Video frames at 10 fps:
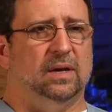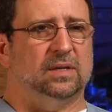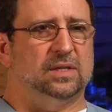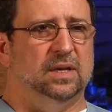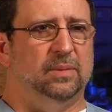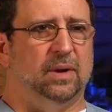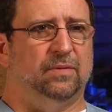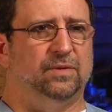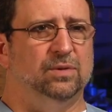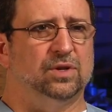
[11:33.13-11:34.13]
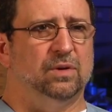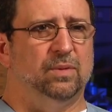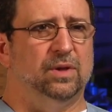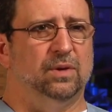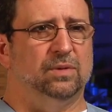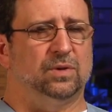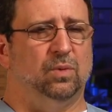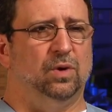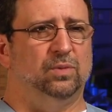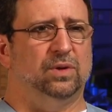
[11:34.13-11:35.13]
like to see a future where there was a
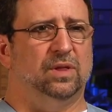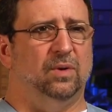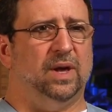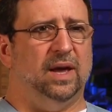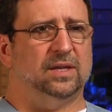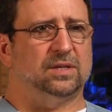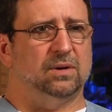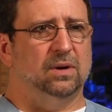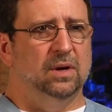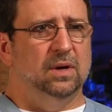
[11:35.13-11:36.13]
world with no cancer,